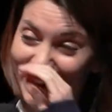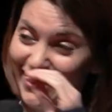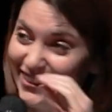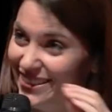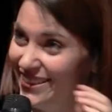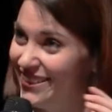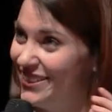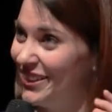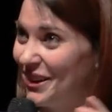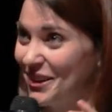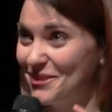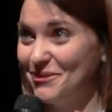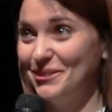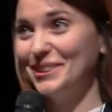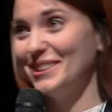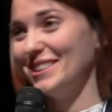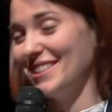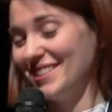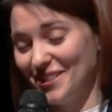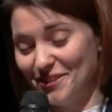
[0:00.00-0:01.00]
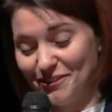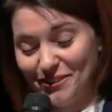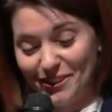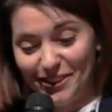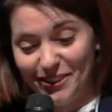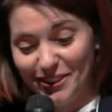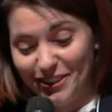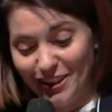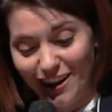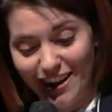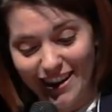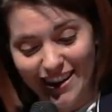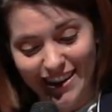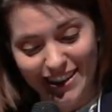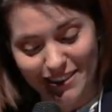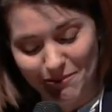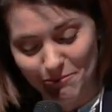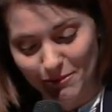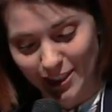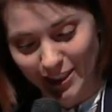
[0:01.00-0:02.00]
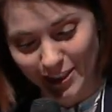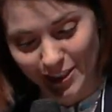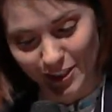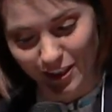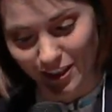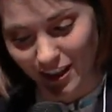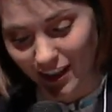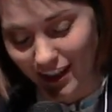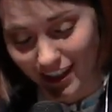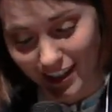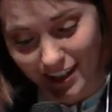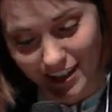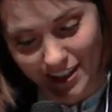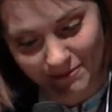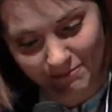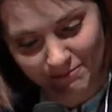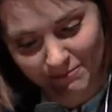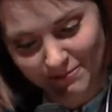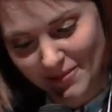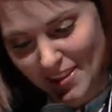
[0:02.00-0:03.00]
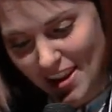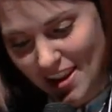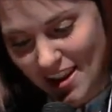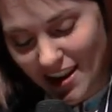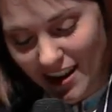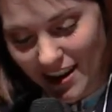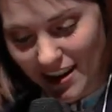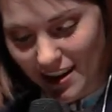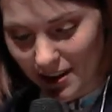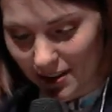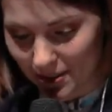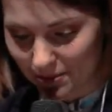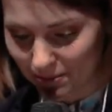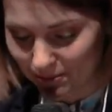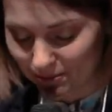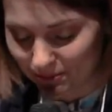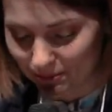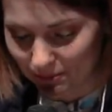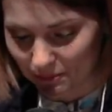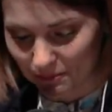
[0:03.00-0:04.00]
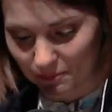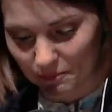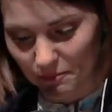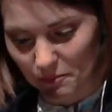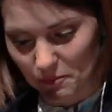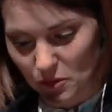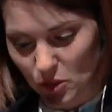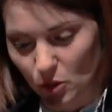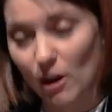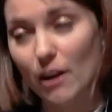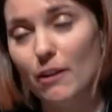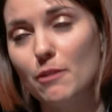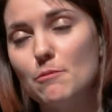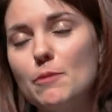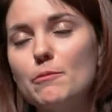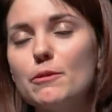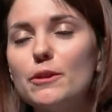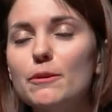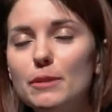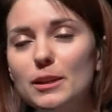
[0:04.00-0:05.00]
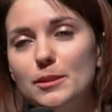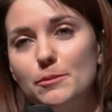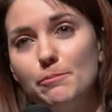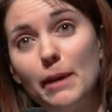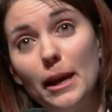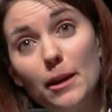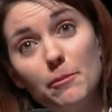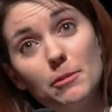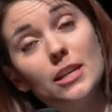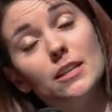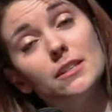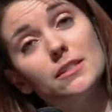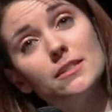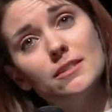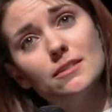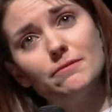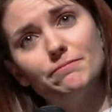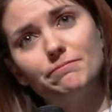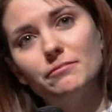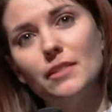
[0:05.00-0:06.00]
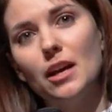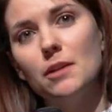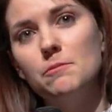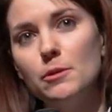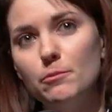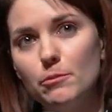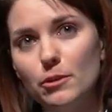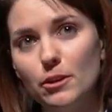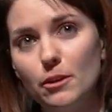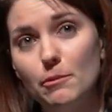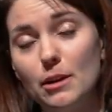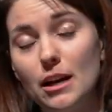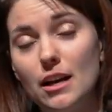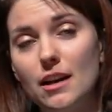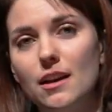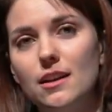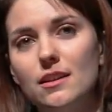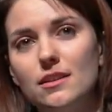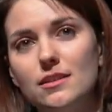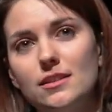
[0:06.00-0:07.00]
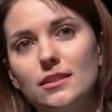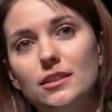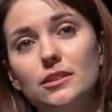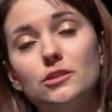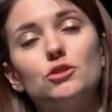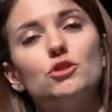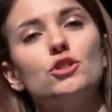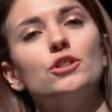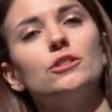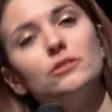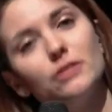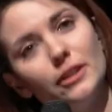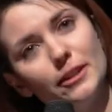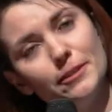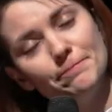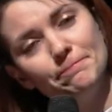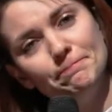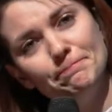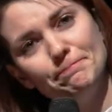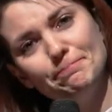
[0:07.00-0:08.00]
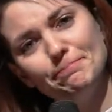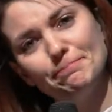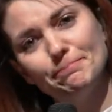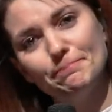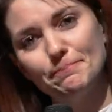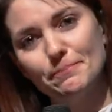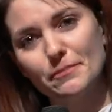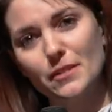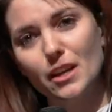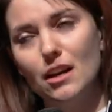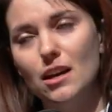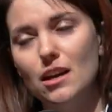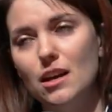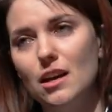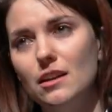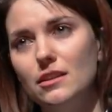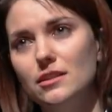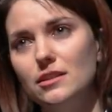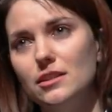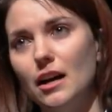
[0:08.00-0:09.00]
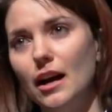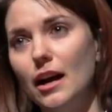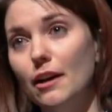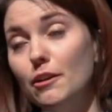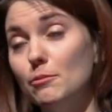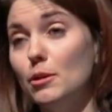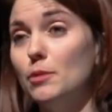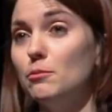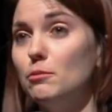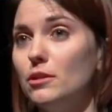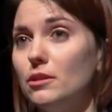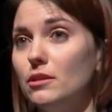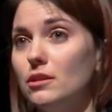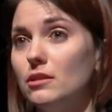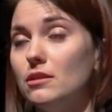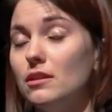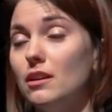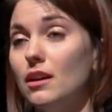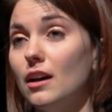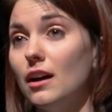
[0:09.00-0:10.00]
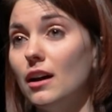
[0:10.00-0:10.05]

hard to talk about this stuff without crying. I'm such a crier. Um, so I remember them as babies. I remember them as little children. And I remember,